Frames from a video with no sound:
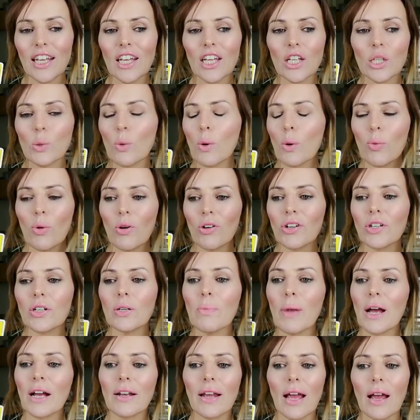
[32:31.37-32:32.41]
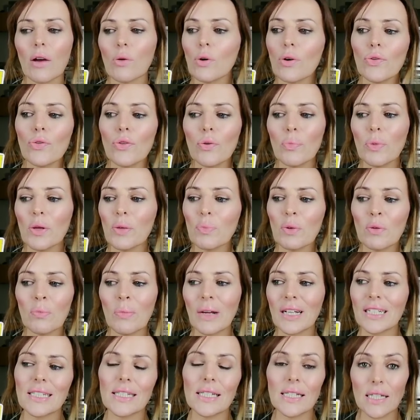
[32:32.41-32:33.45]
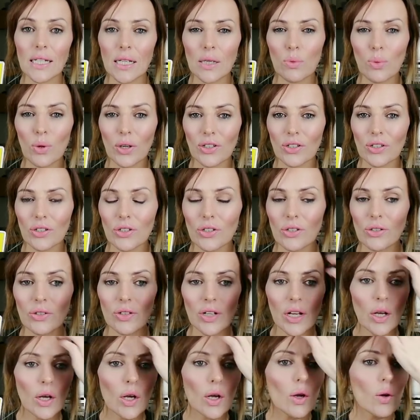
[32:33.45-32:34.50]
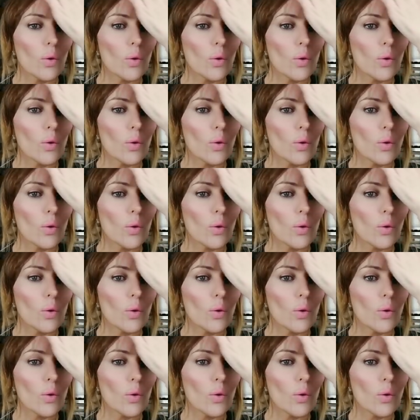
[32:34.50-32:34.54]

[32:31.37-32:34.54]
You were worried about how other people might see what you're doing.